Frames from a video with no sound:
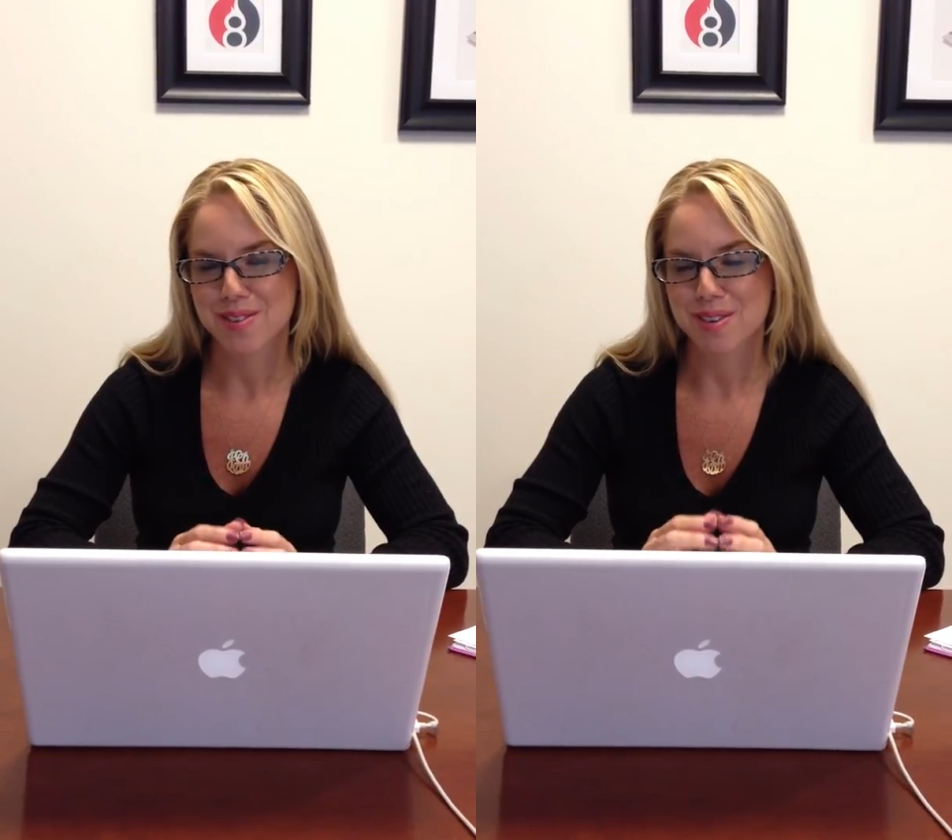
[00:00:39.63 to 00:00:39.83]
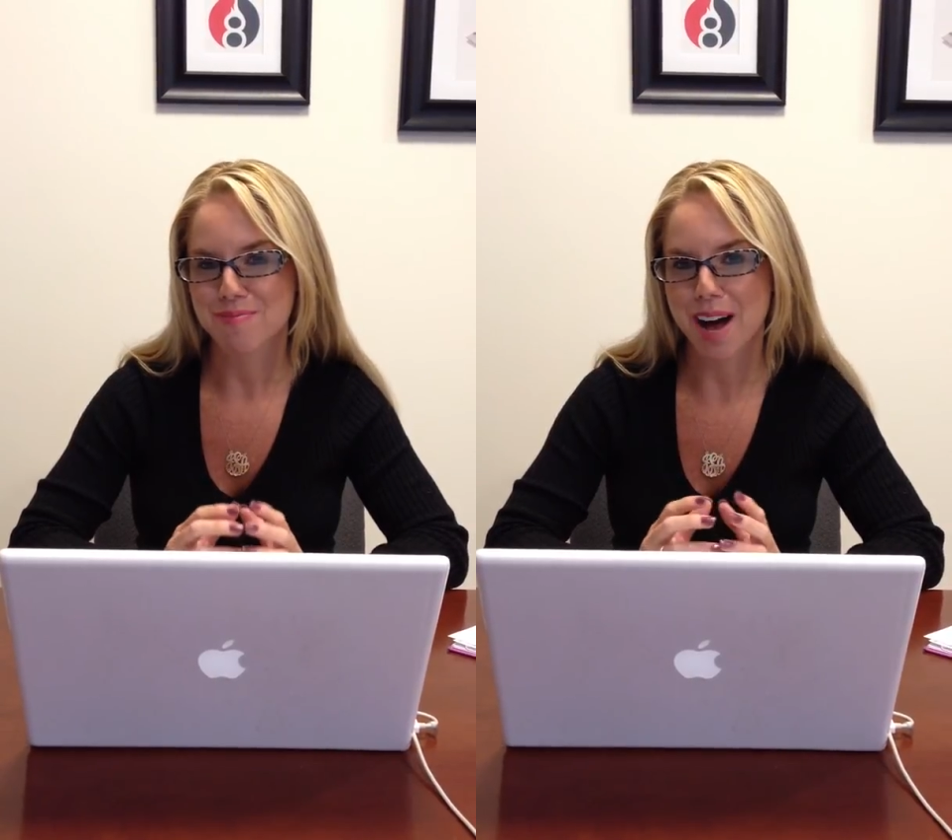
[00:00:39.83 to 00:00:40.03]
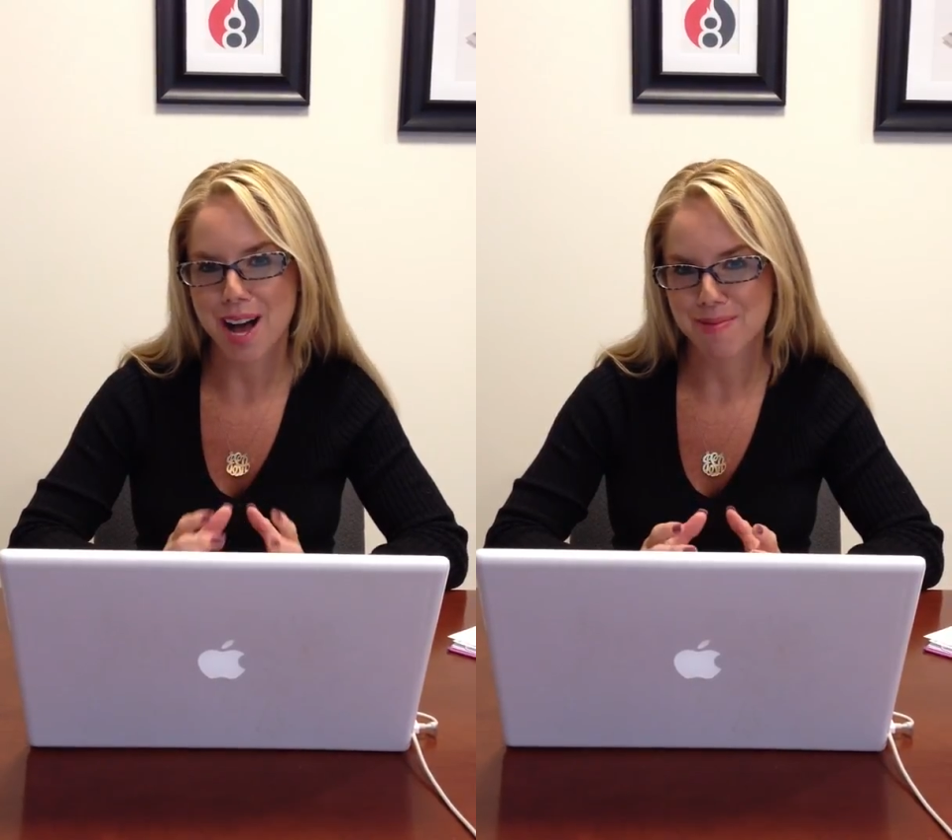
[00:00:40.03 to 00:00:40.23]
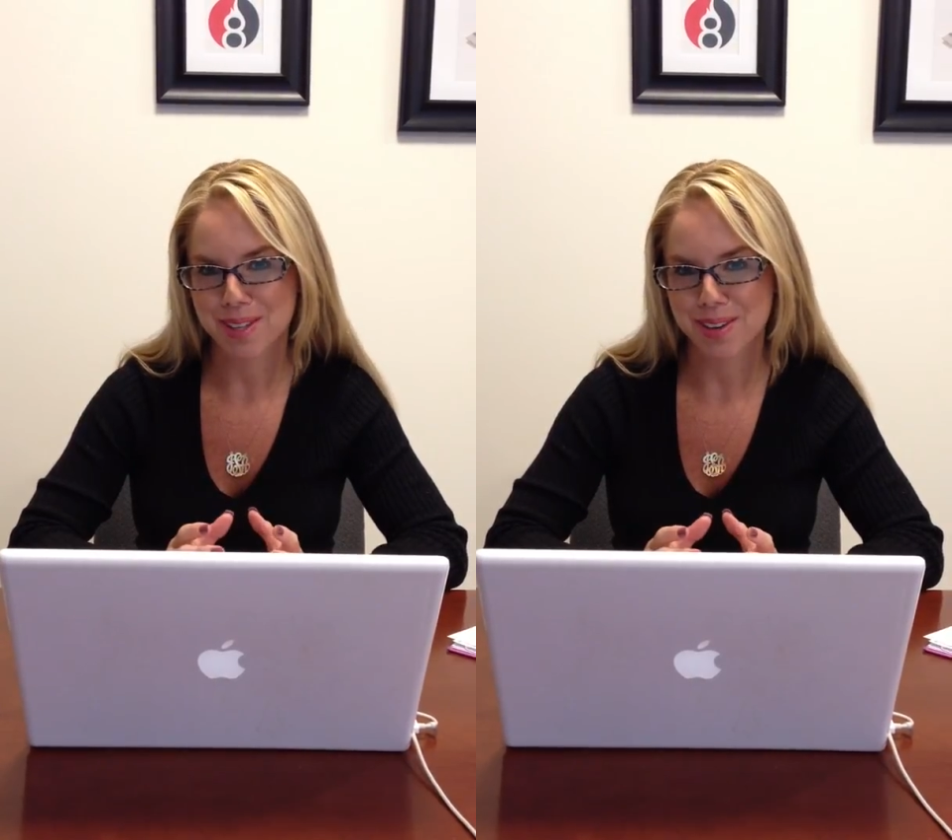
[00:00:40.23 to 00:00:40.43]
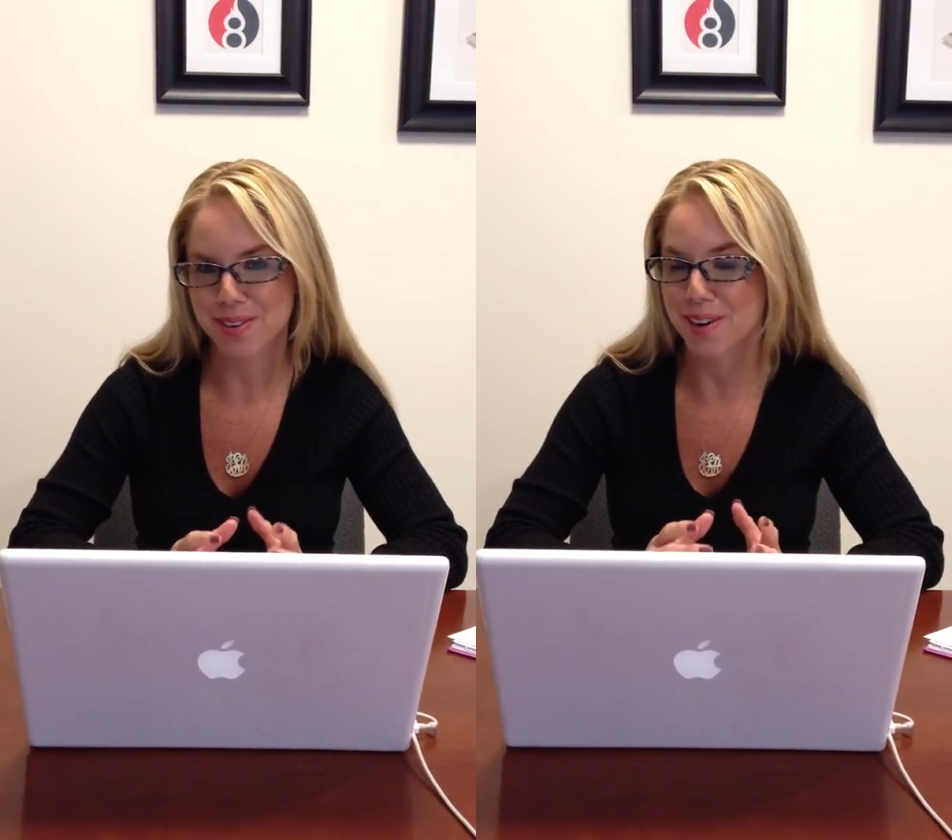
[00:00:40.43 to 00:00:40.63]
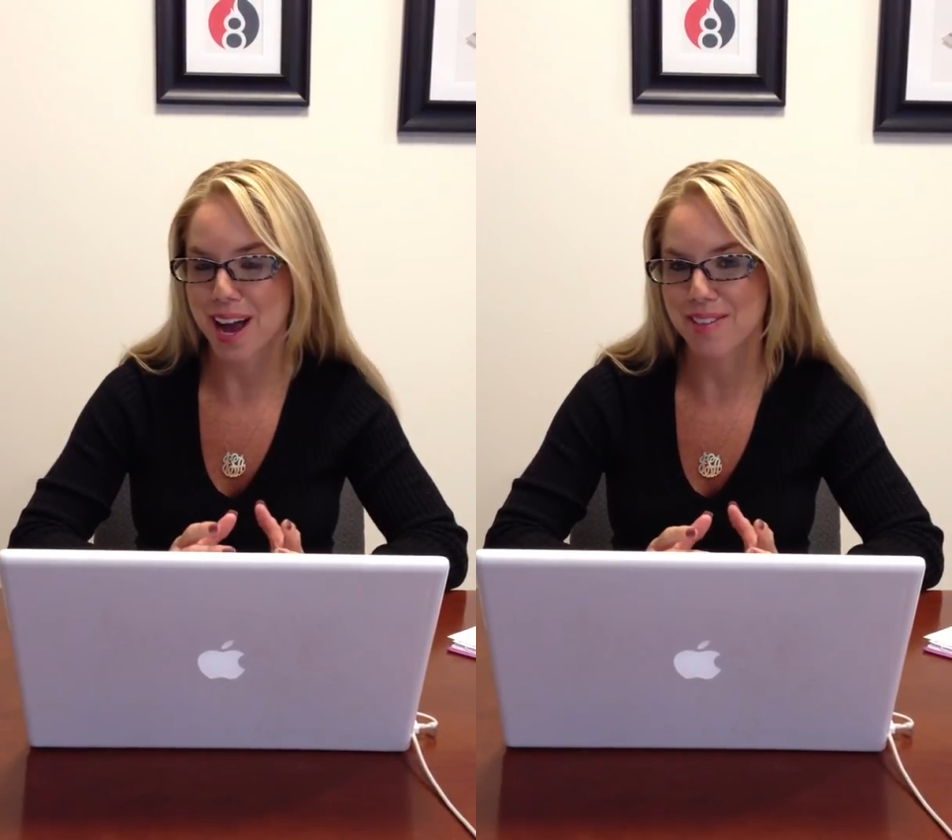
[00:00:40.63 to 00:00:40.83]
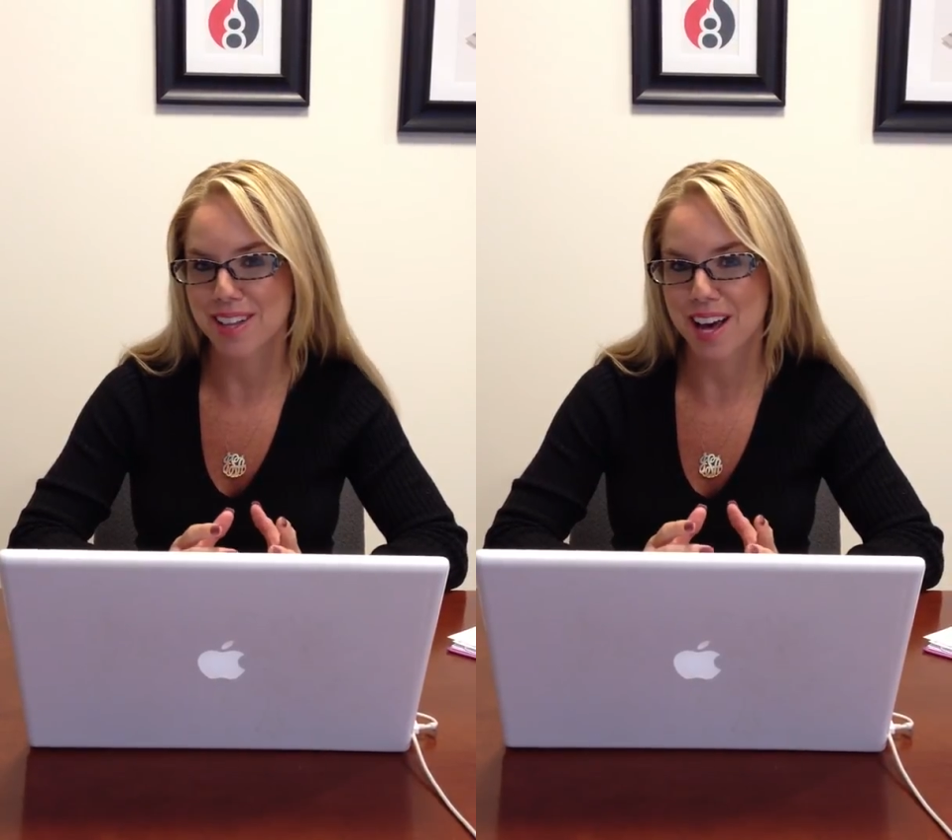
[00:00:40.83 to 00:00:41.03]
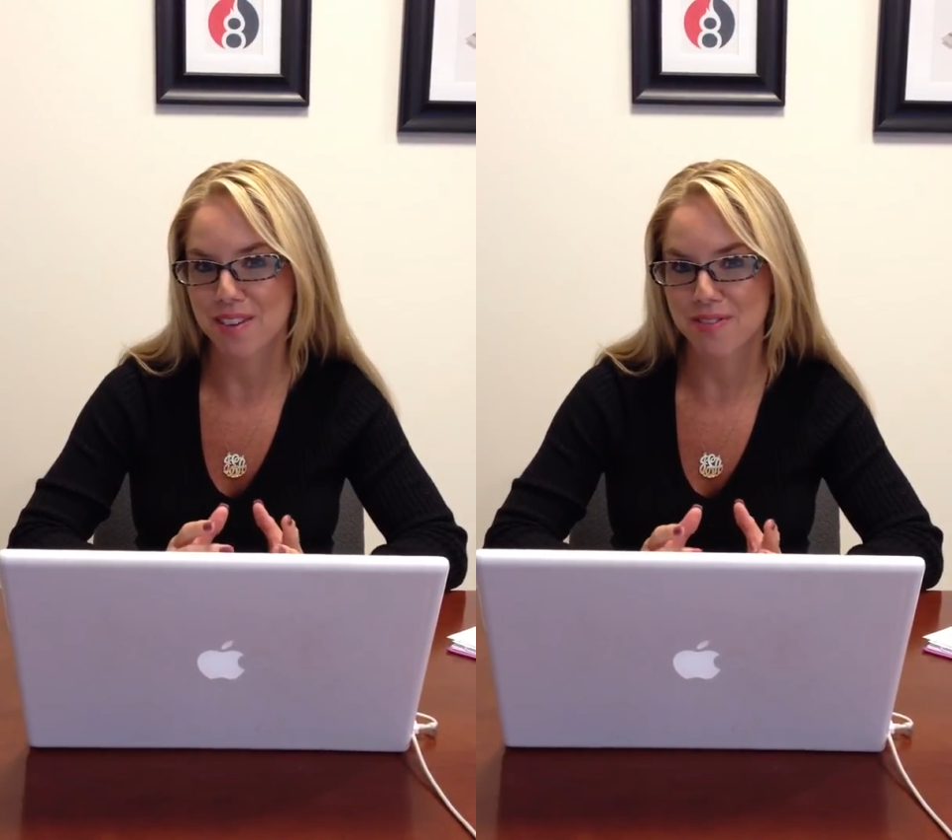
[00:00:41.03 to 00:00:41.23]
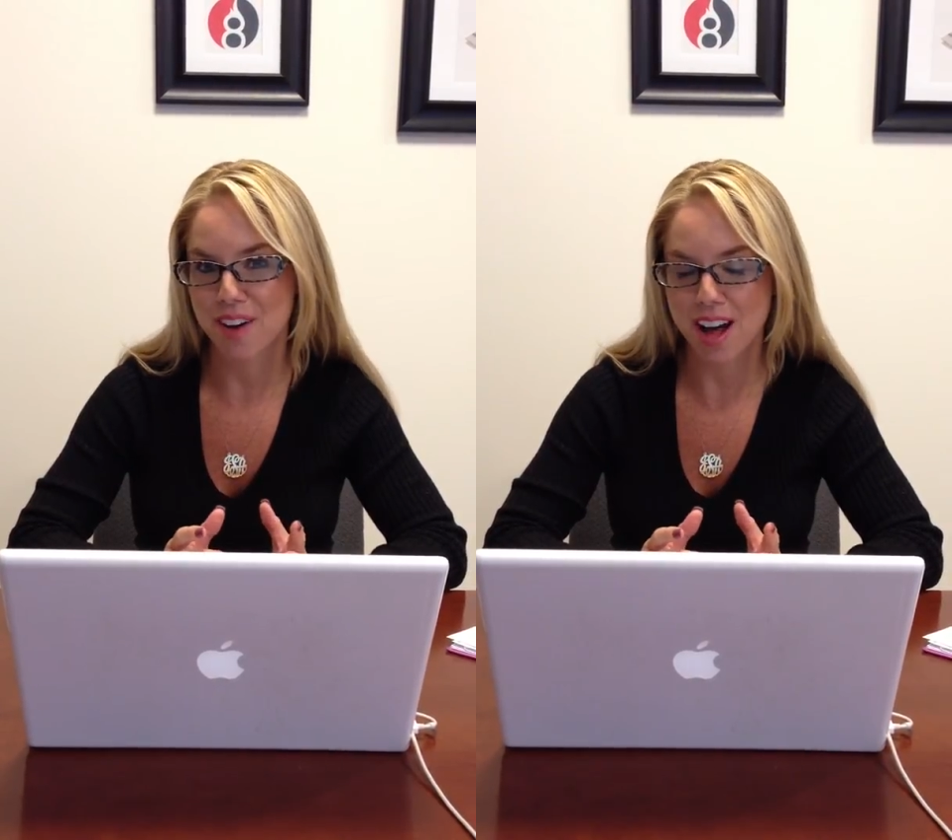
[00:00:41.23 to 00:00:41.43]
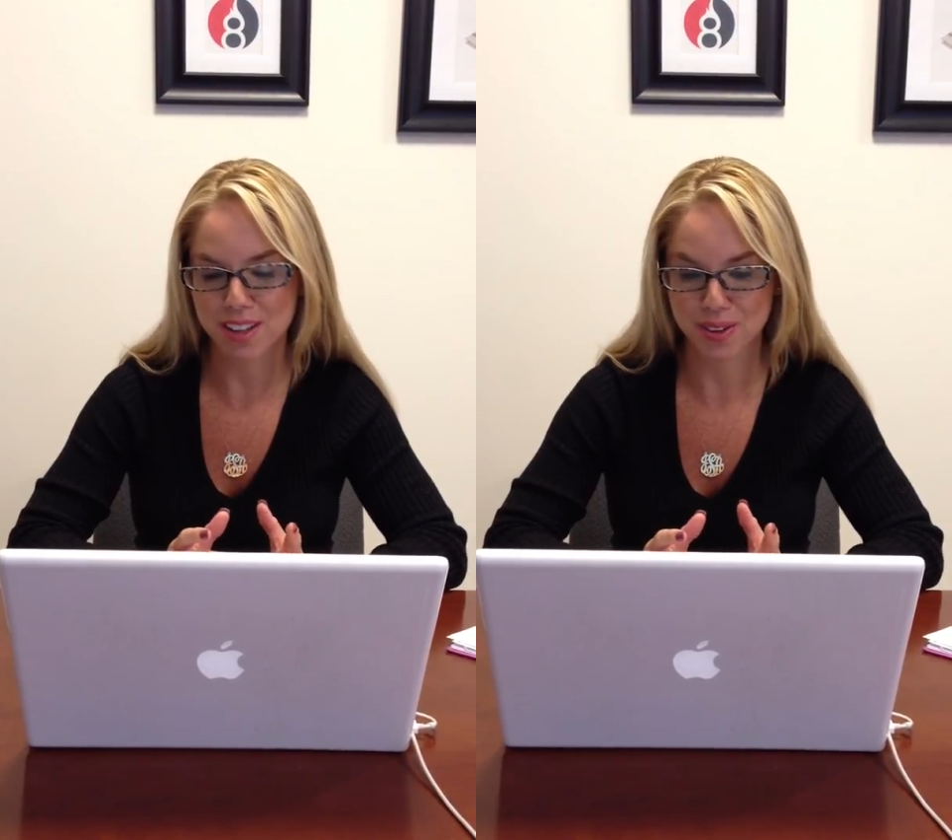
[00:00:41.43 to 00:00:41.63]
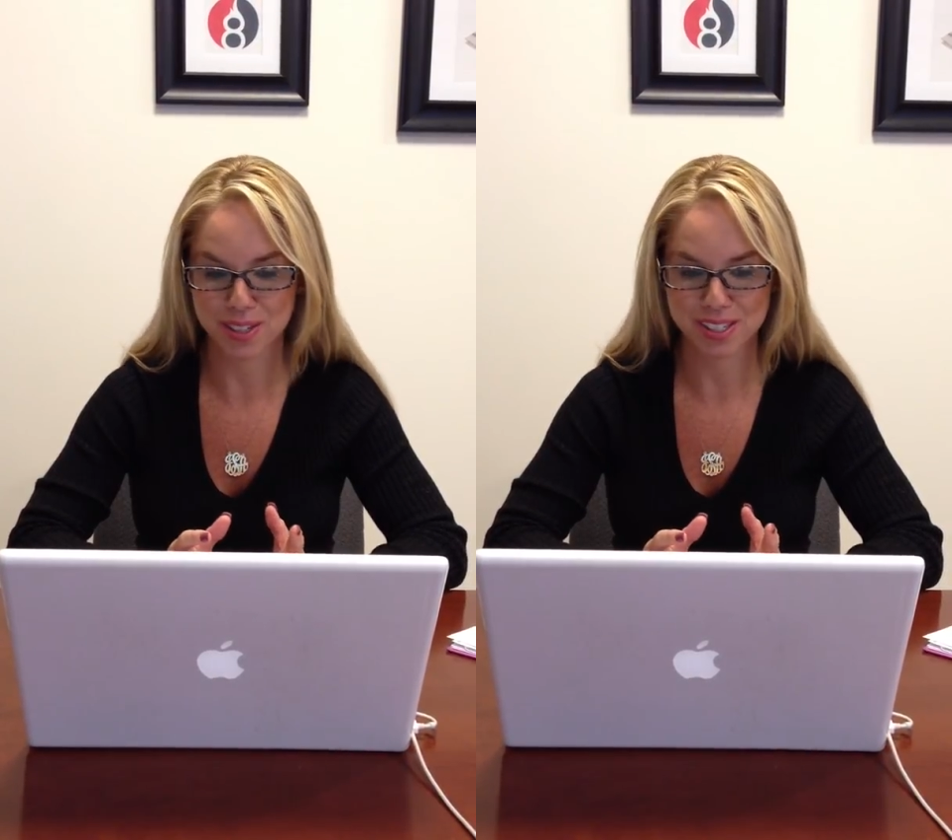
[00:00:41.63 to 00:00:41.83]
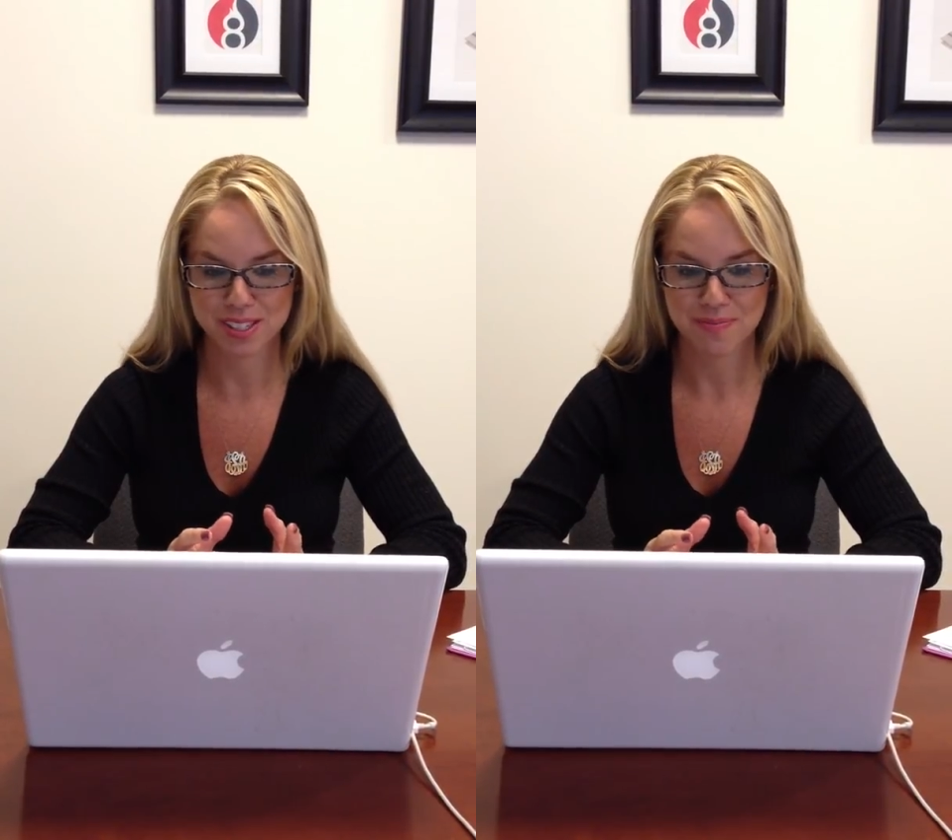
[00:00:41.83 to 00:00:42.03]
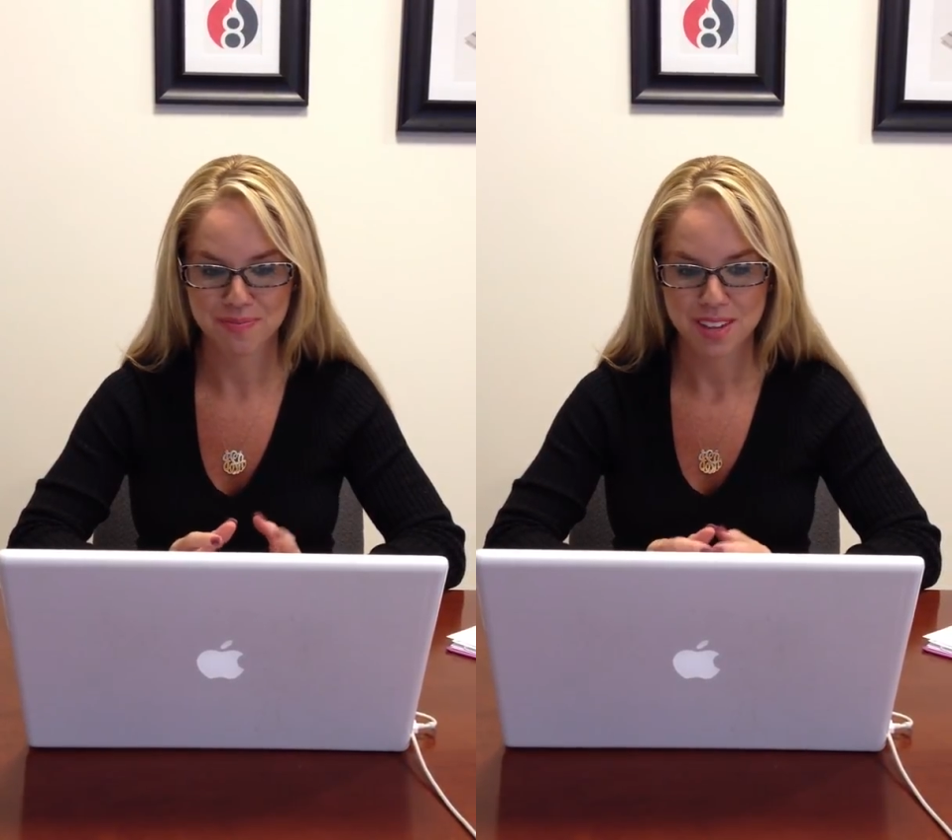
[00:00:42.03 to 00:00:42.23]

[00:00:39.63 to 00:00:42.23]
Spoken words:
or popular or have a lot of followers.